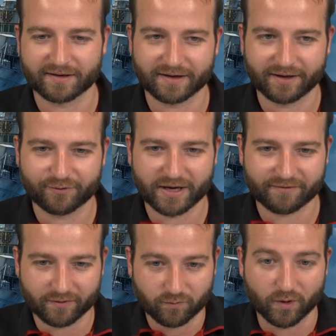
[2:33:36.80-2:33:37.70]
if you have
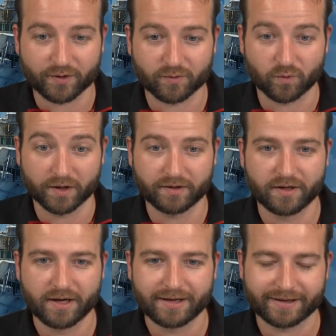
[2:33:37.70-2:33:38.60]
a one-on-one
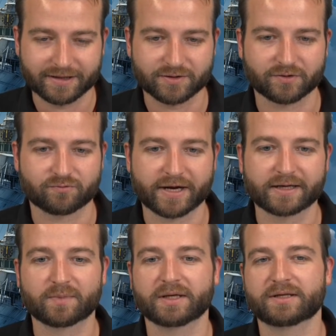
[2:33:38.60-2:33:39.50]
that is not
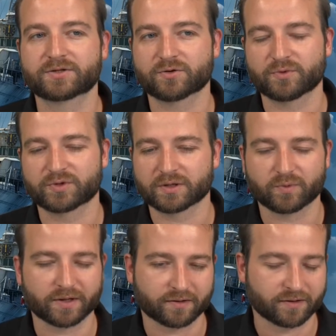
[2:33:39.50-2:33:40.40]
randomly distributed
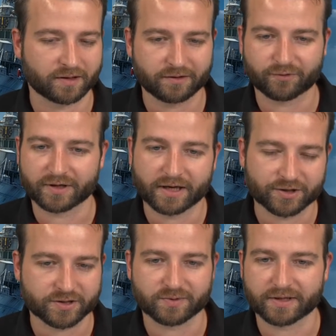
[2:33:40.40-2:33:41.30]
with different
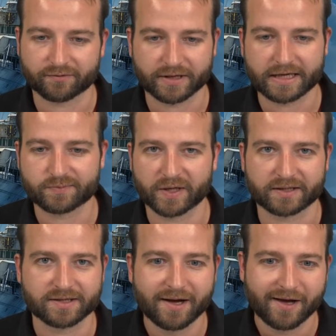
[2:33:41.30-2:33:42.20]
nations with different aspects,